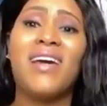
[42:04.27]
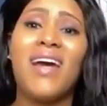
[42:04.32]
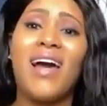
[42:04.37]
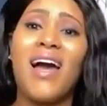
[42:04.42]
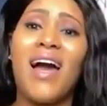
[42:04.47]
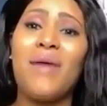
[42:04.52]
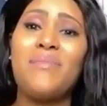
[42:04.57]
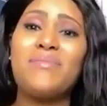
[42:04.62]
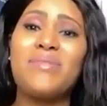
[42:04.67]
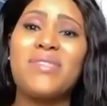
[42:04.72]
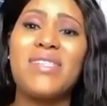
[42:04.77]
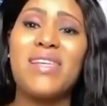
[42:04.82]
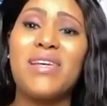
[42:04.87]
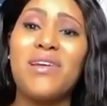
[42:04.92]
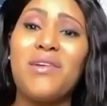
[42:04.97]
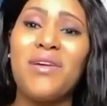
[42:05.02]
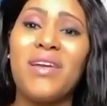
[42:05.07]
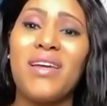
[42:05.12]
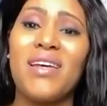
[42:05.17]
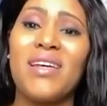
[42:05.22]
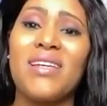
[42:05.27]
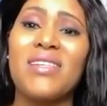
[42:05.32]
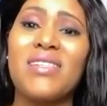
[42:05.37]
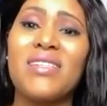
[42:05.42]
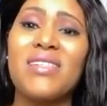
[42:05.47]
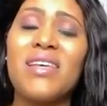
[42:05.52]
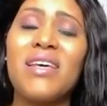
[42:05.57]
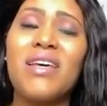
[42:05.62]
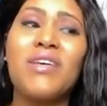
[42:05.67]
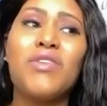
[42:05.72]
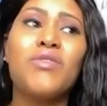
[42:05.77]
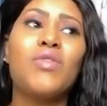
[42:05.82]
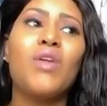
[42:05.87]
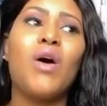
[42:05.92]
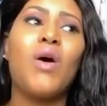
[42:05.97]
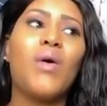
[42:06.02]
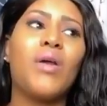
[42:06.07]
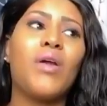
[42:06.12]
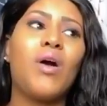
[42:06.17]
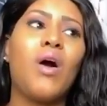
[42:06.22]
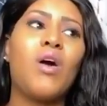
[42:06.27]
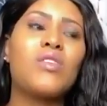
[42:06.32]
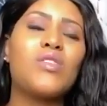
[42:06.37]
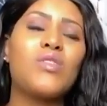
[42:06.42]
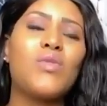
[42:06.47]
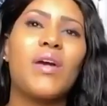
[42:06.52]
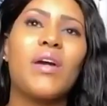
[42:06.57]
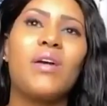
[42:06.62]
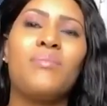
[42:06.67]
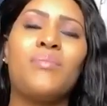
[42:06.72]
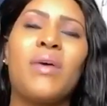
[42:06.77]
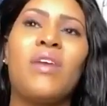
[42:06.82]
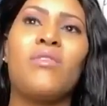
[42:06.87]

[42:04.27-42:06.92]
I'm serious. It also can be